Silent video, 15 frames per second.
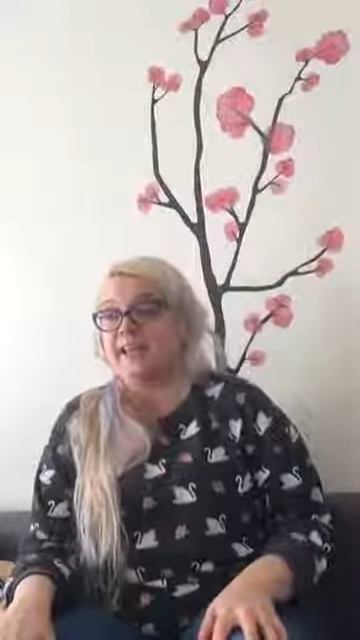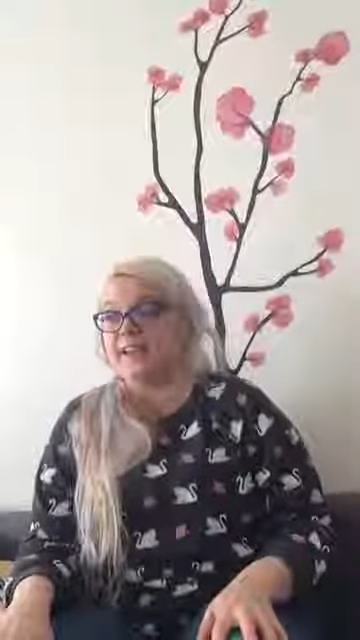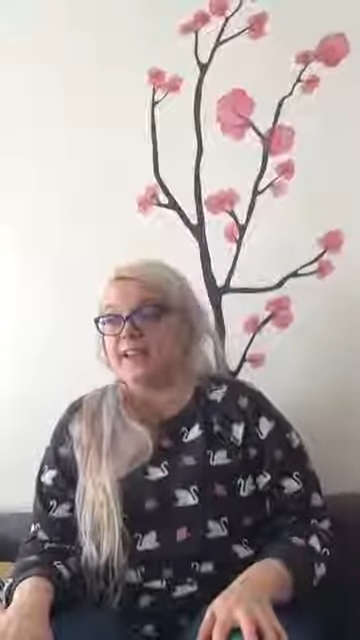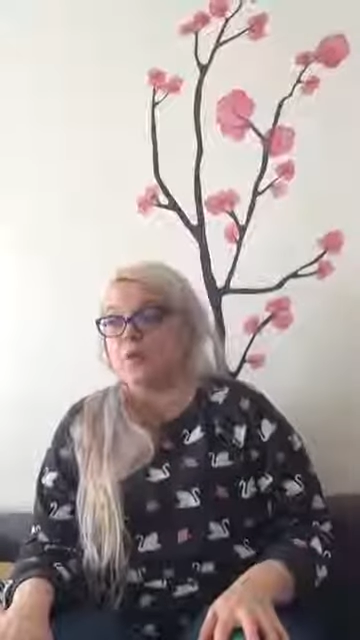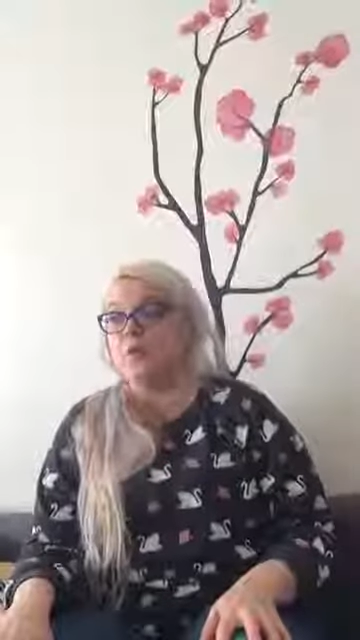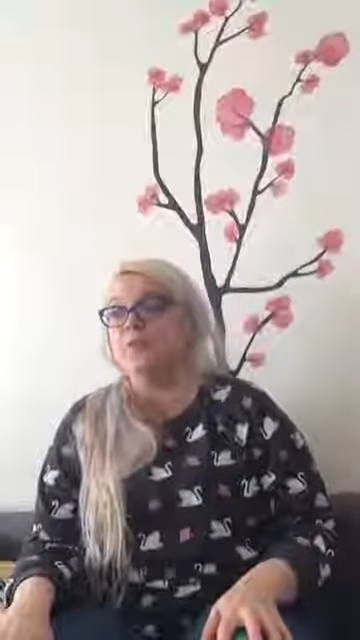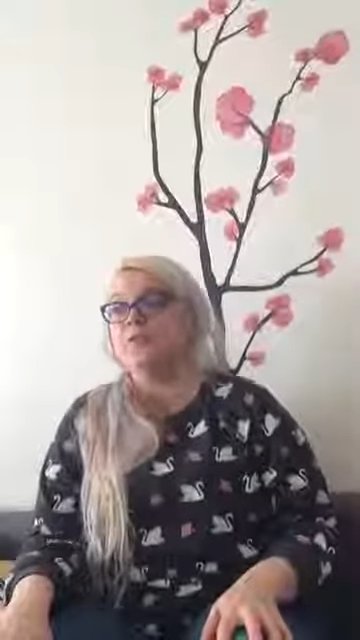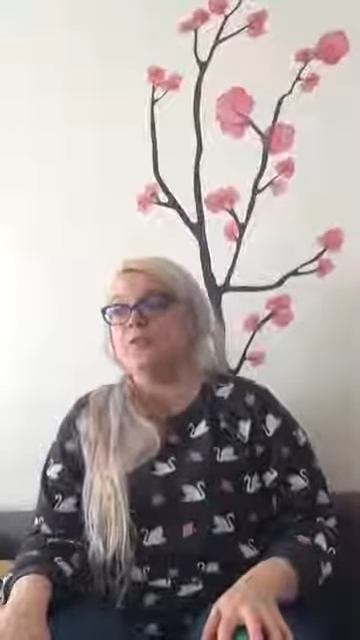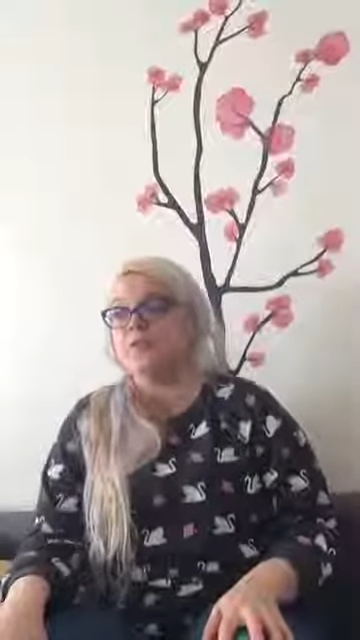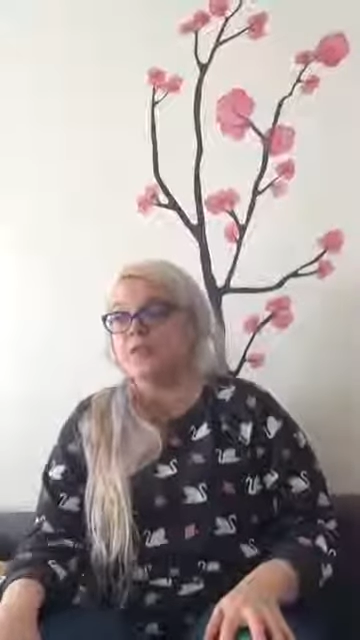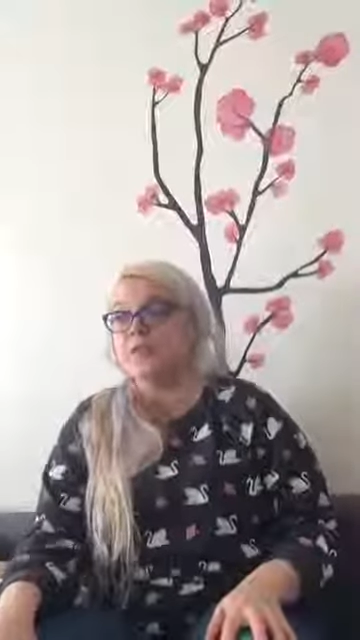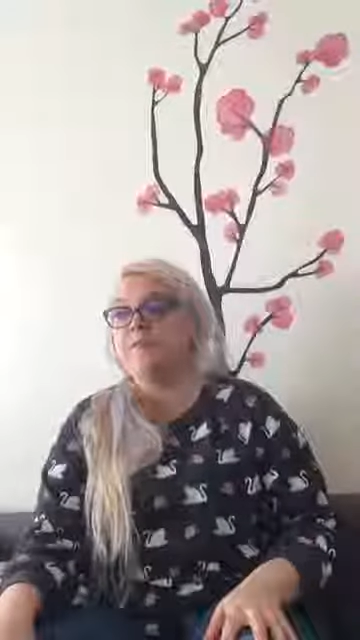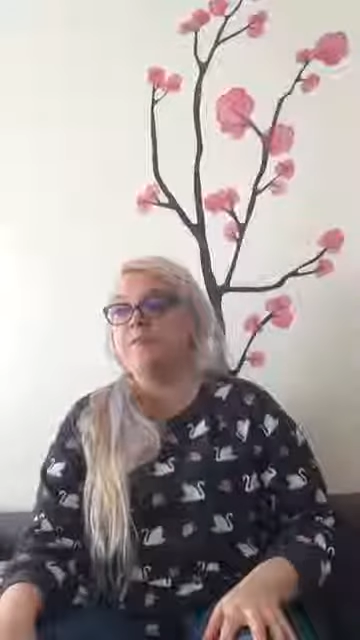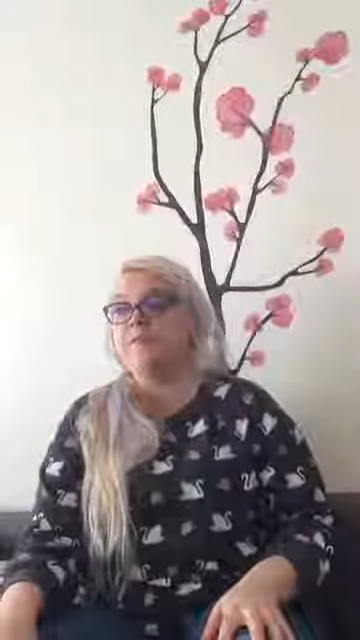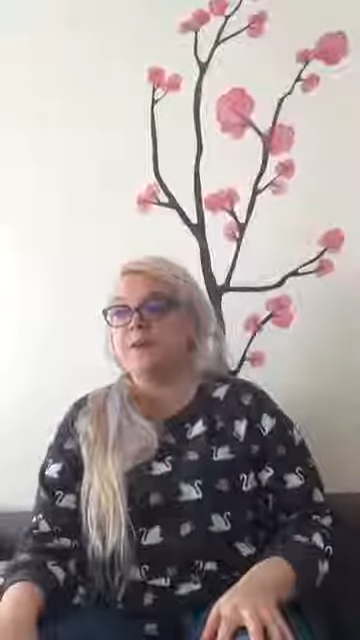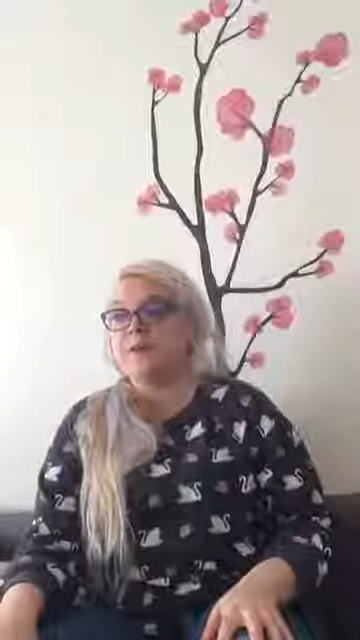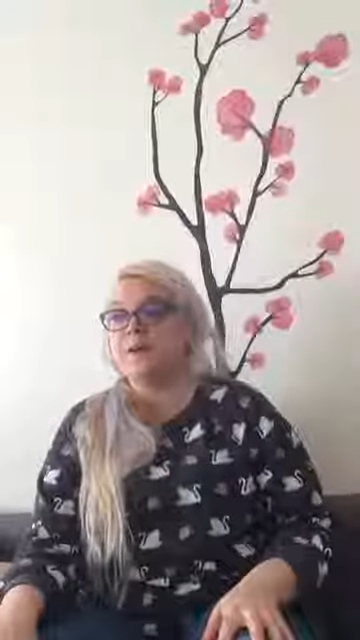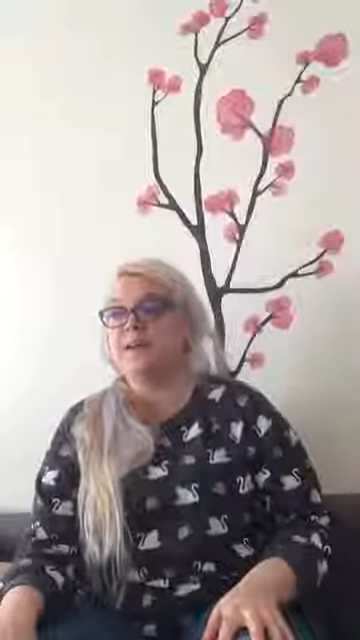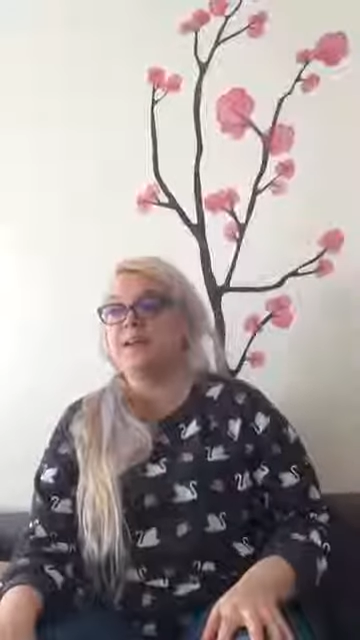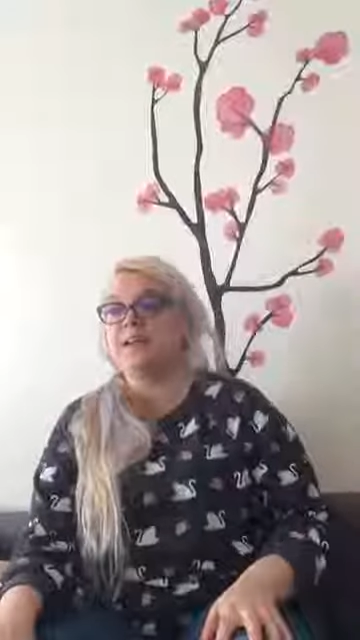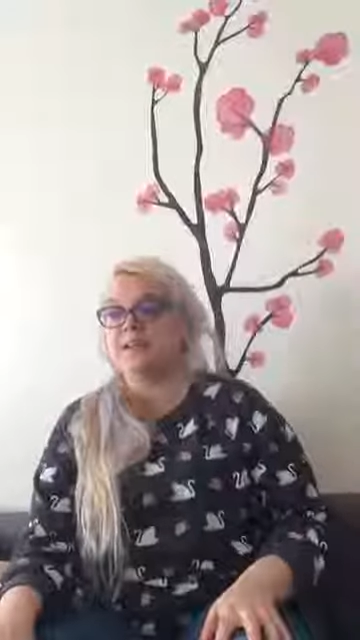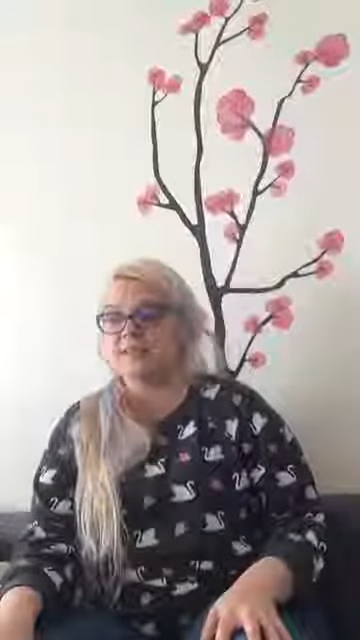over
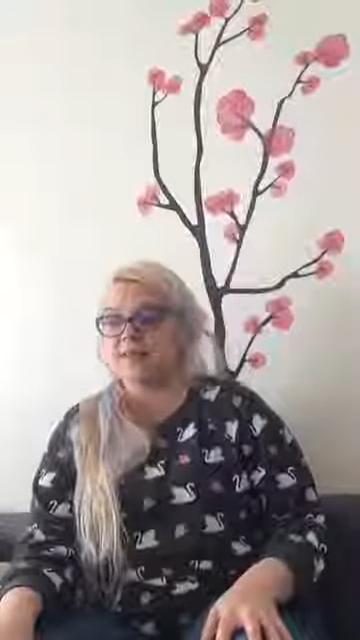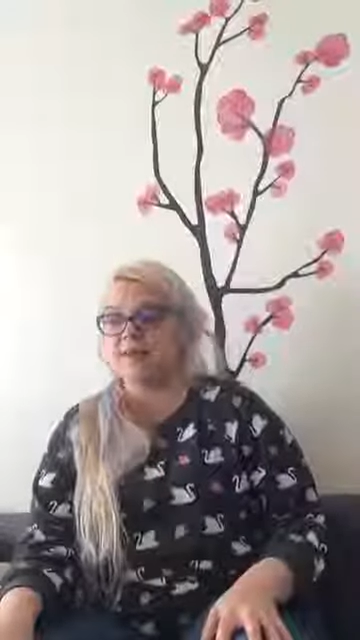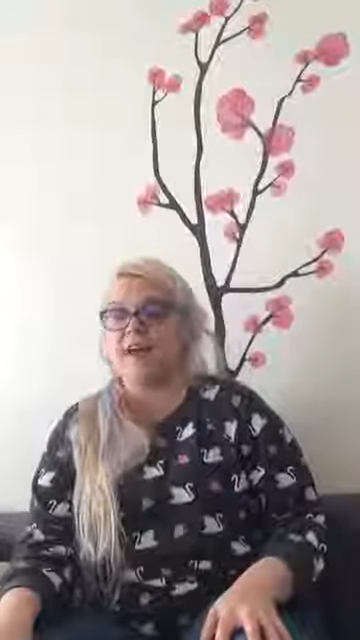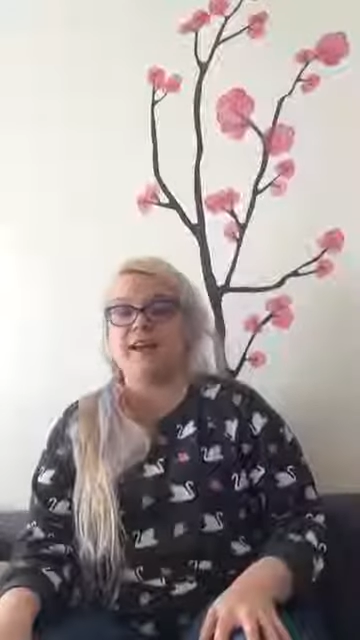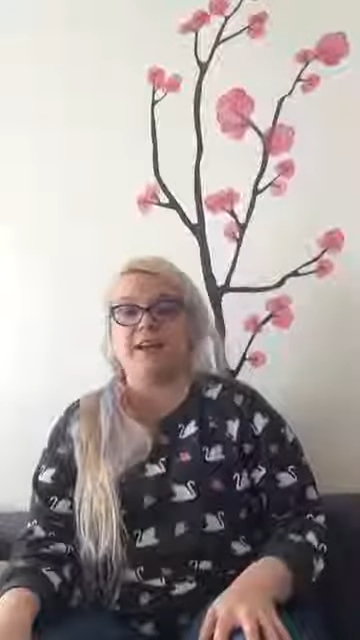everybody's hidey.